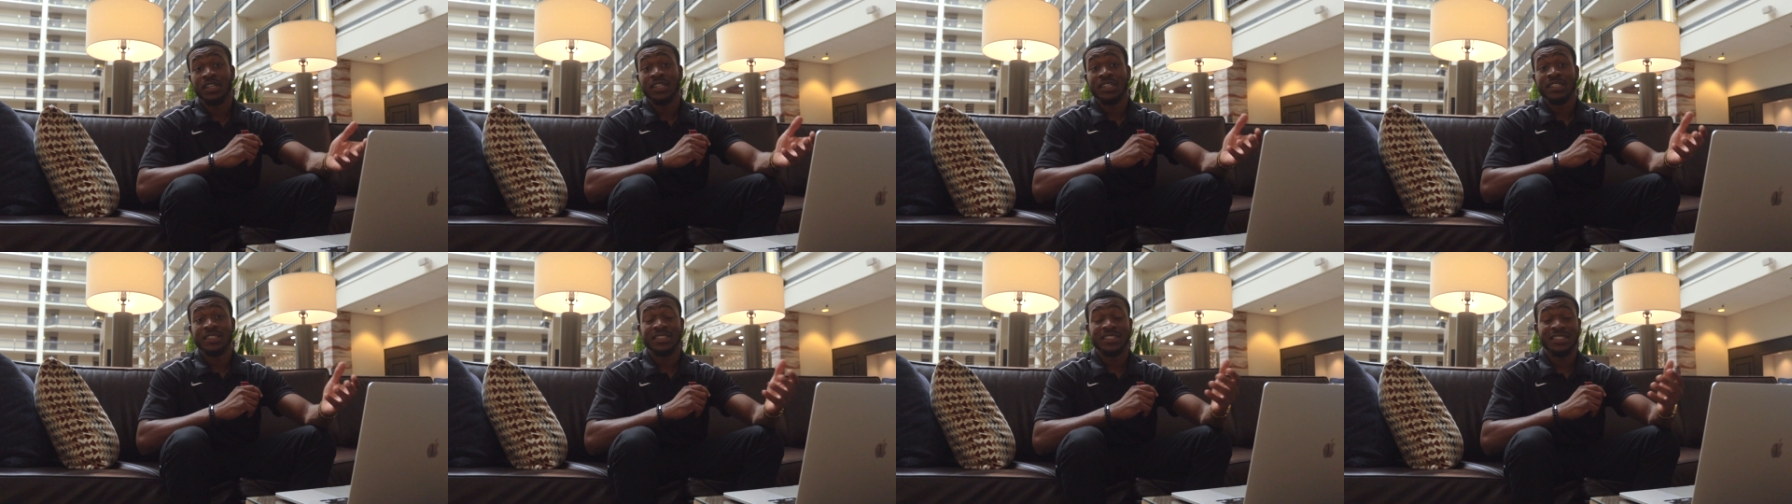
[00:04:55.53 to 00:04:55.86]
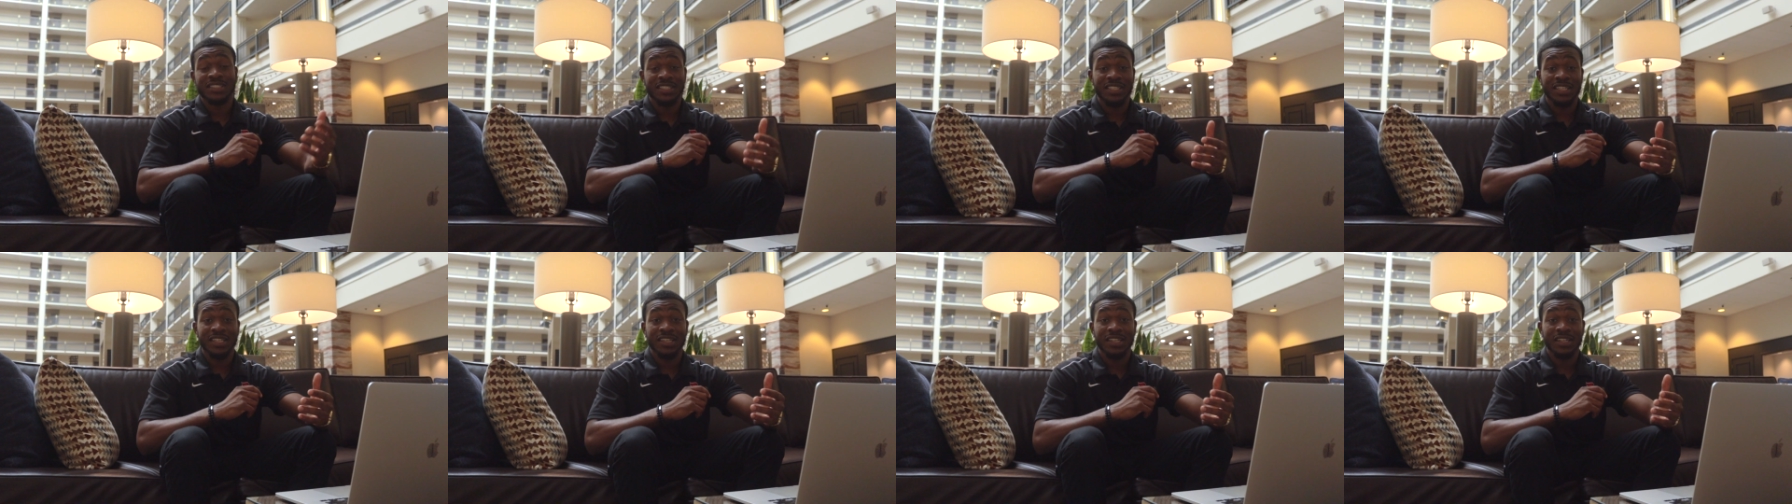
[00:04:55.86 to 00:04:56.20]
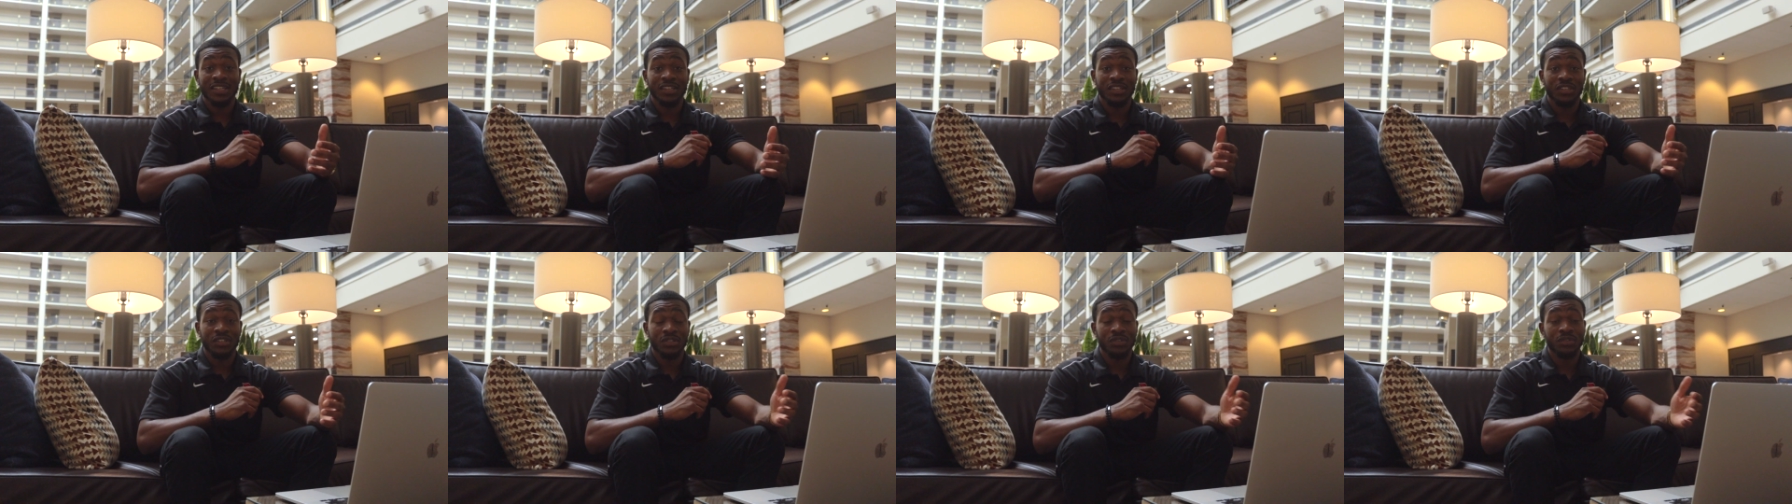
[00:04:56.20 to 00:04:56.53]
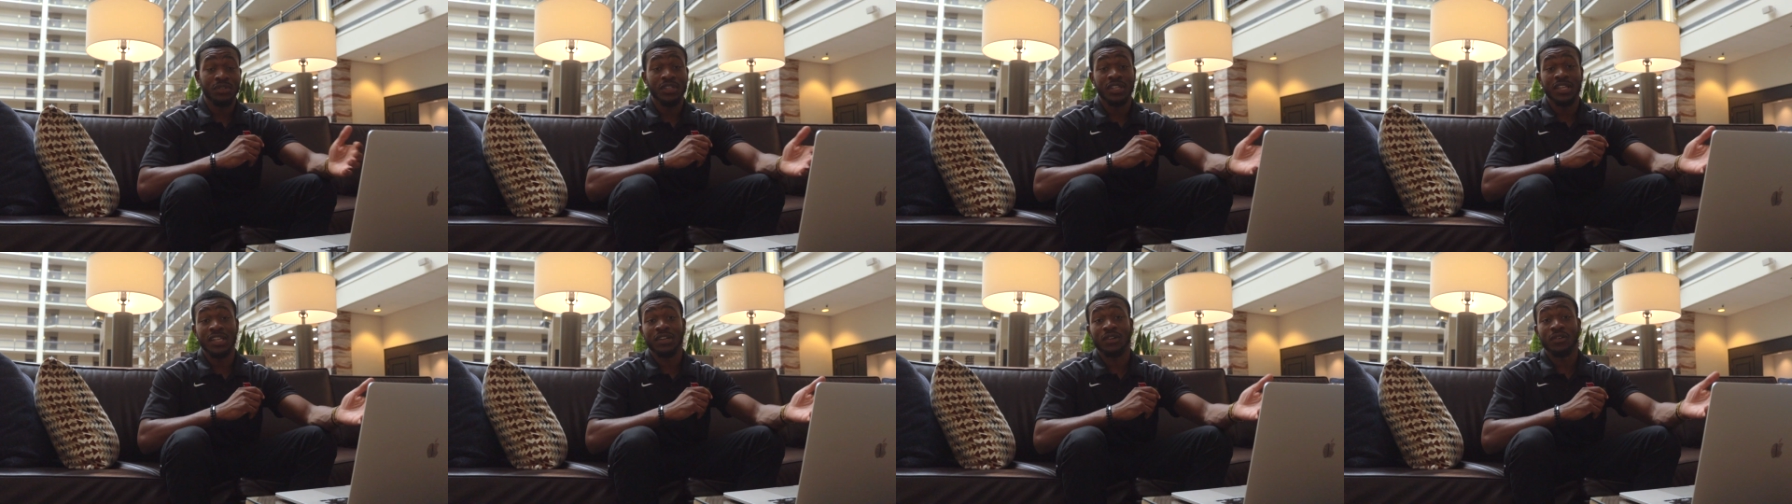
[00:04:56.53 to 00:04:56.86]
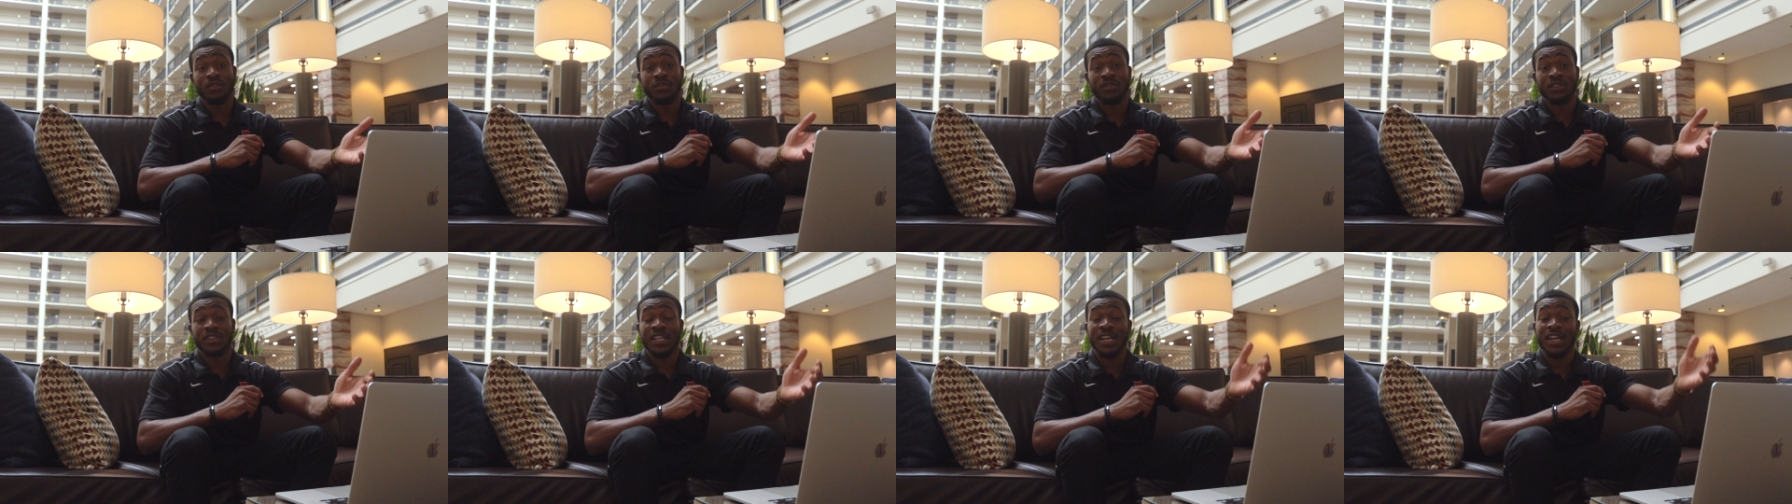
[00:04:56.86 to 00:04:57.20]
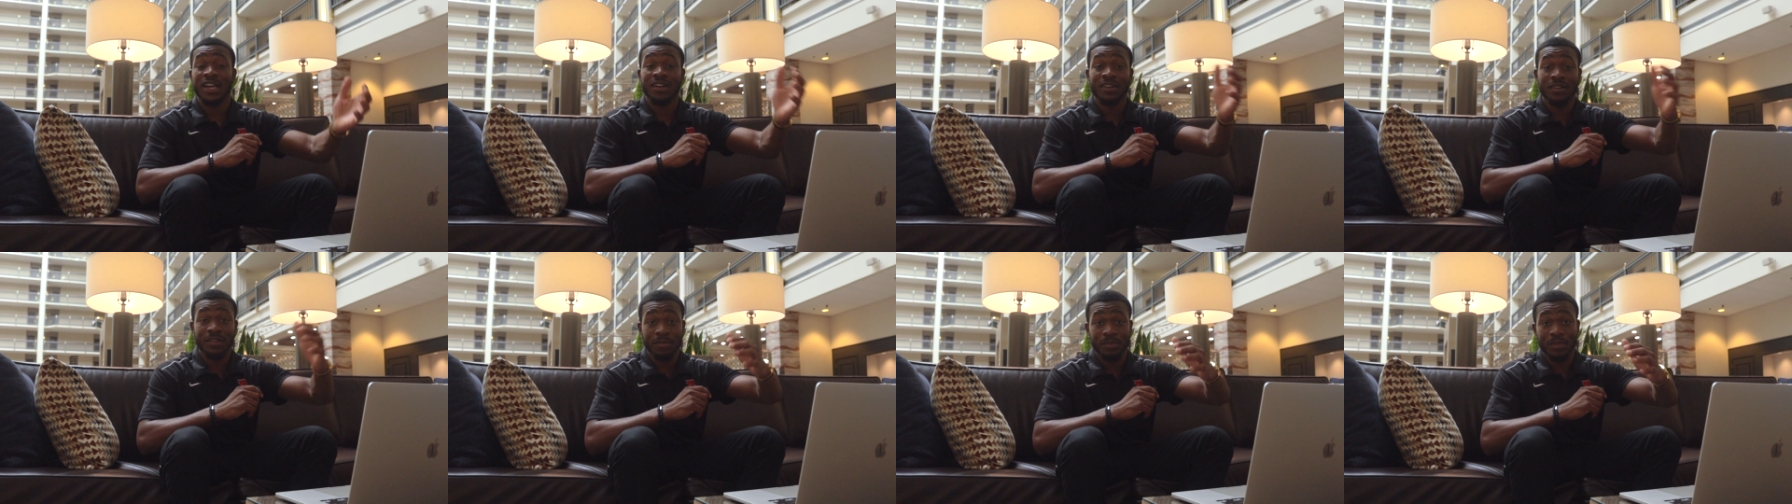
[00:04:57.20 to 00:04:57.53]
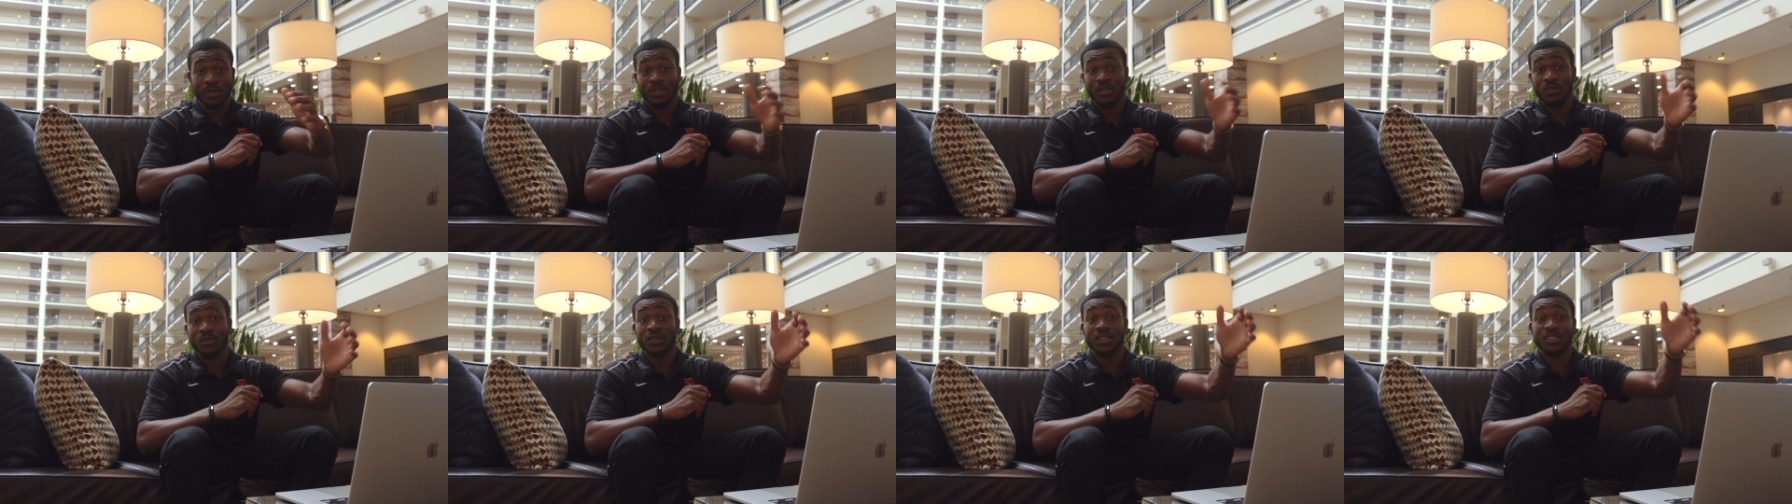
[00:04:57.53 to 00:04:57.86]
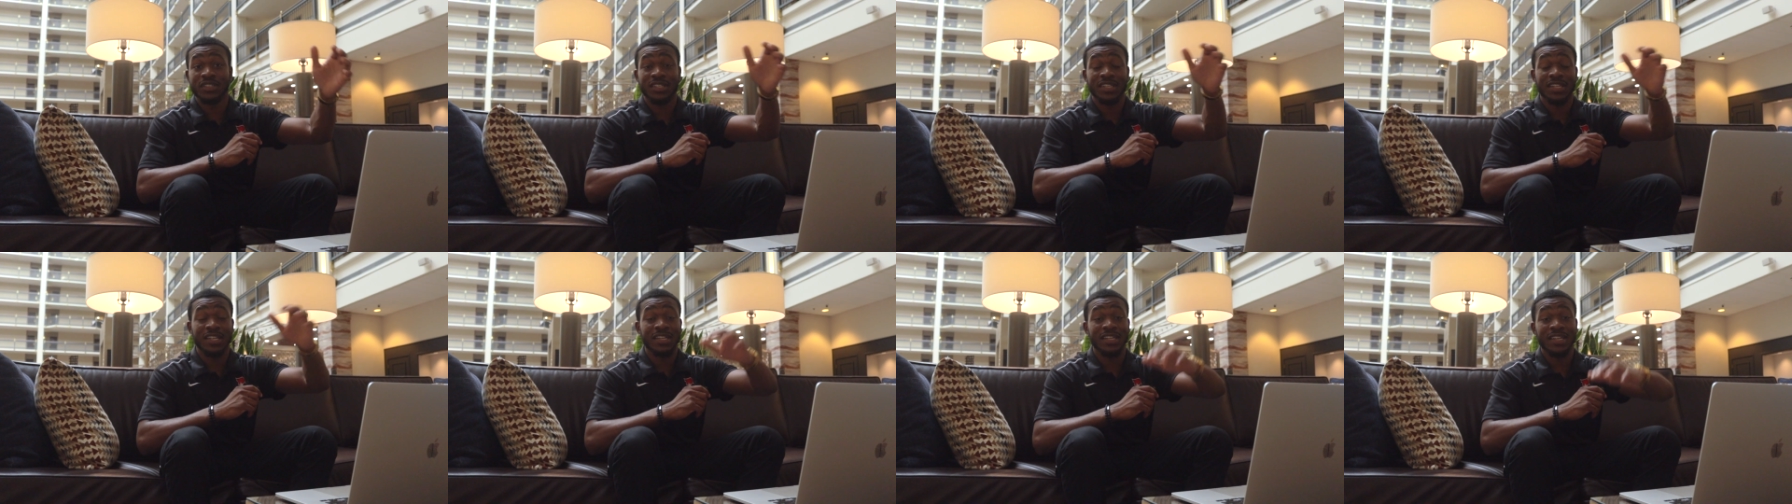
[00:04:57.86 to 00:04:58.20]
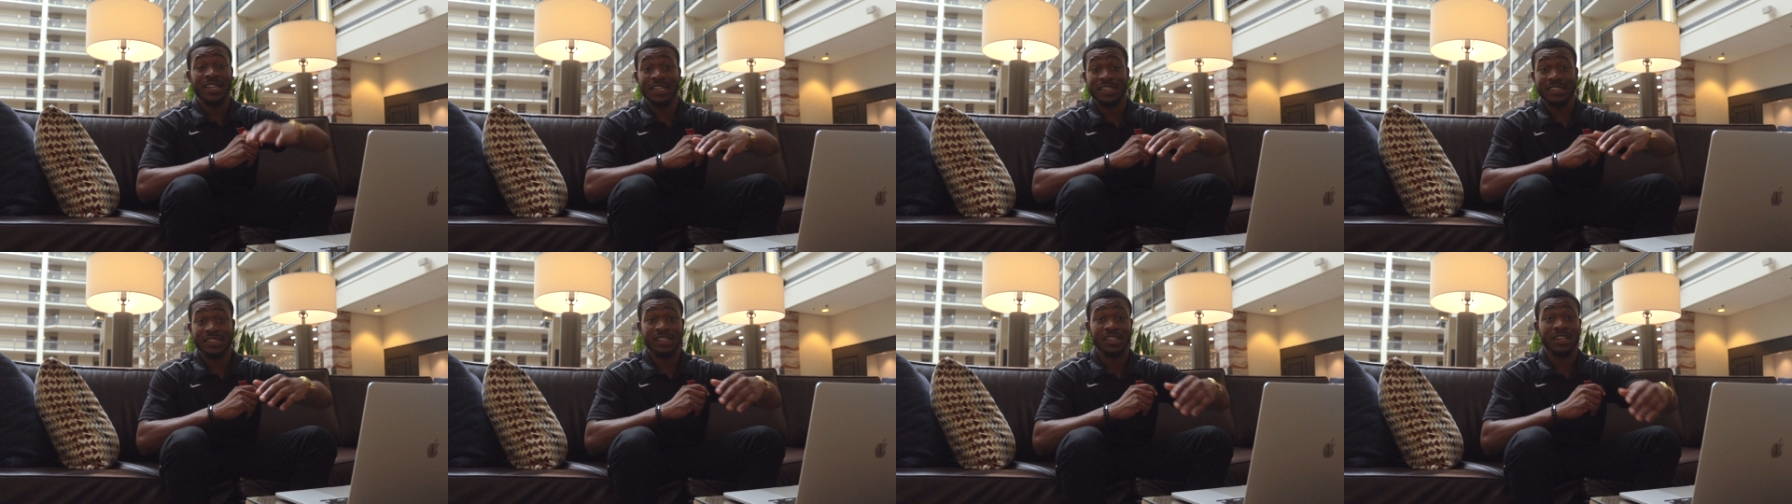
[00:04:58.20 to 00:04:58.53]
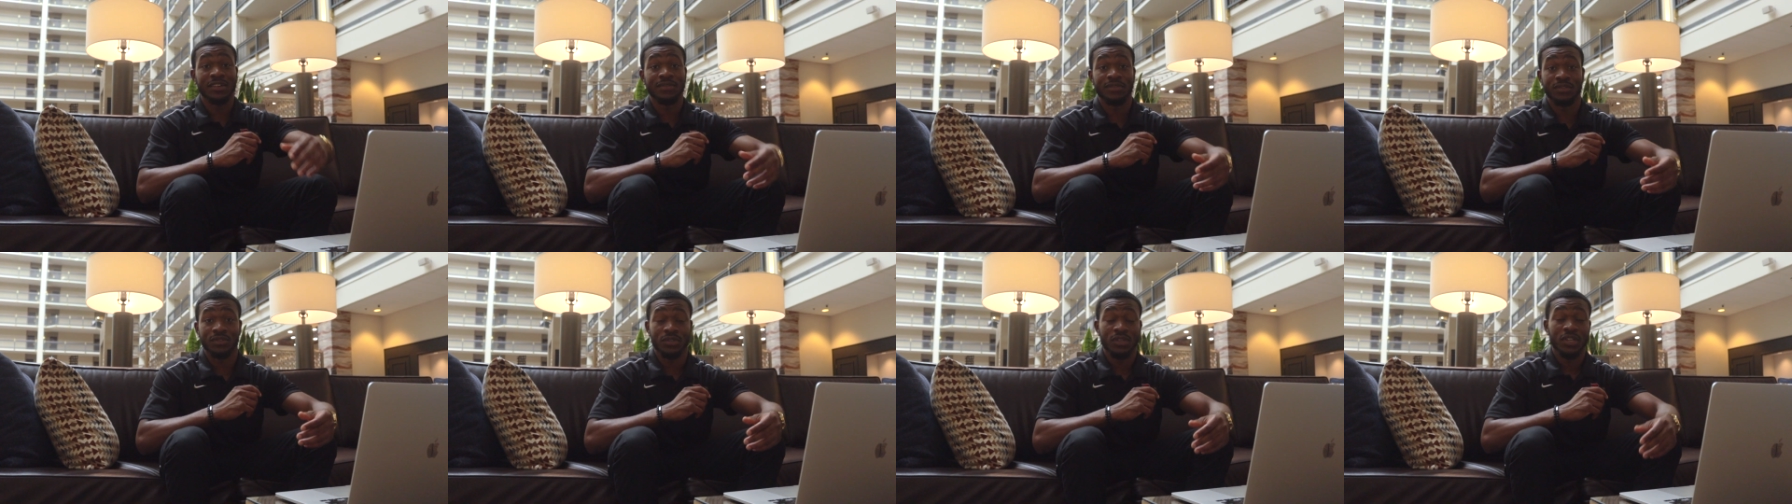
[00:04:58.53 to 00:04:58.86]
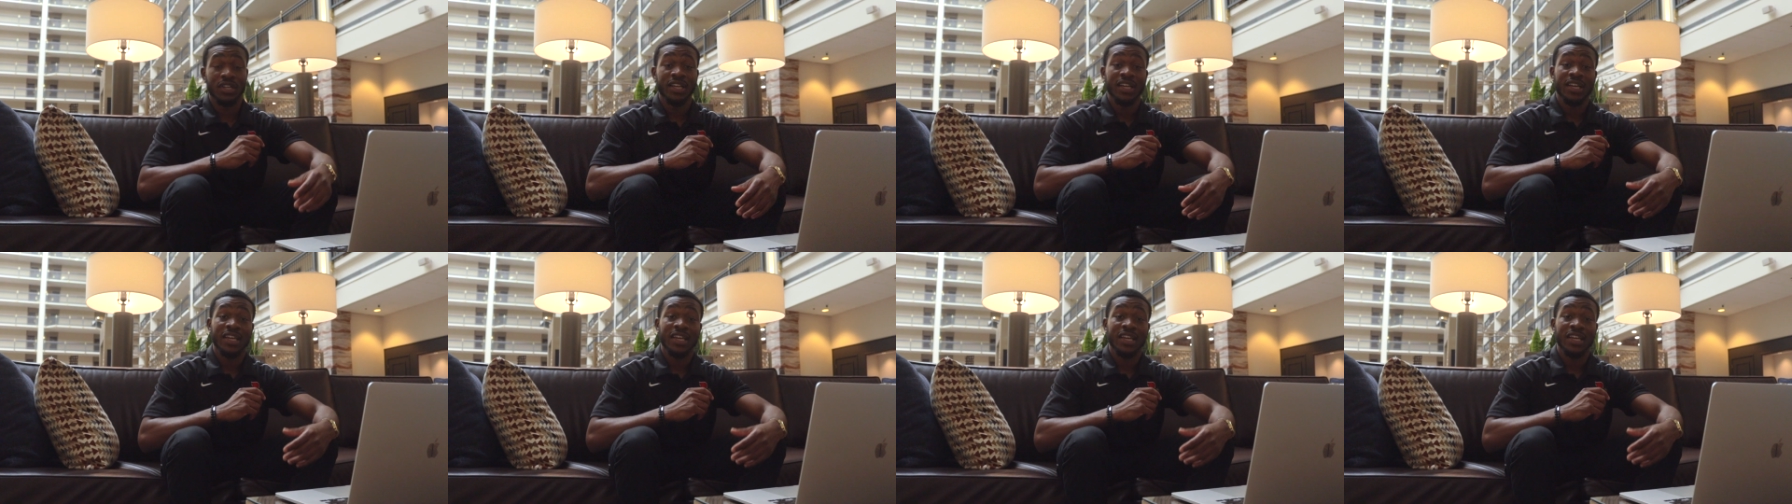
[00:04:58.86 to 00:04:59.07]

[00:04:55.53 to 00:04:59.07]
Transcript: seeing you get over that hump and going to the next level.